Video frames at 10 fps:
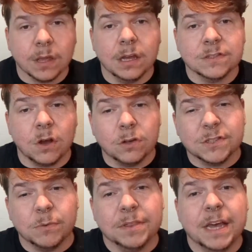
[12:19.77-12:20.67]
is
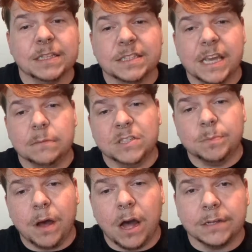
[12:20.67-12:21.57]
also in that same
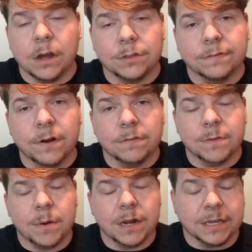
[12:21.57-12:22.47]
spot on the front of the
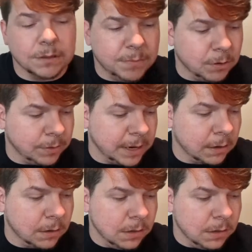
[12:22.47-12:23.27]
body in the middle there.